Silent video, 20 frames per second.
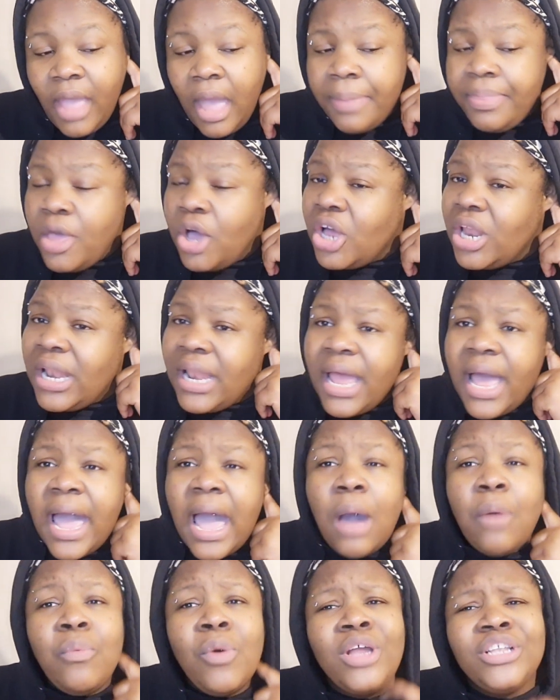I'm not going to
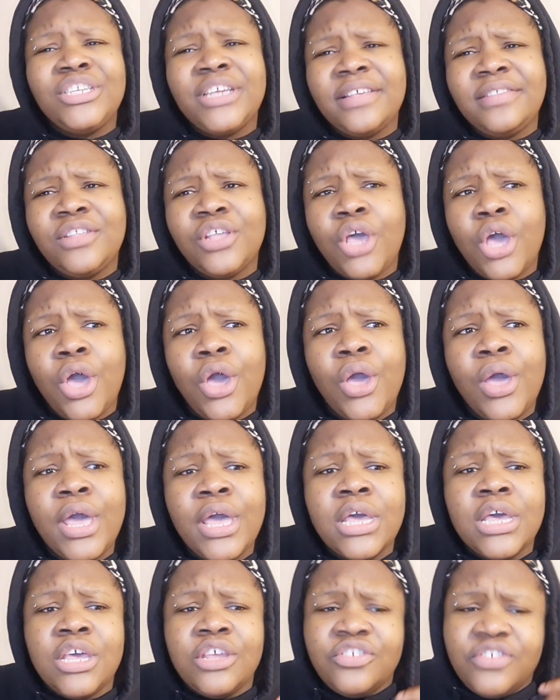lie, I want Jess to go.
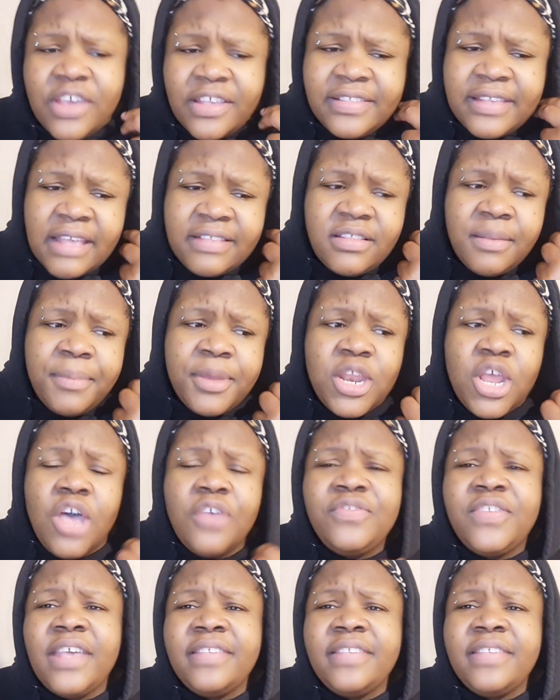Jess gets someone else.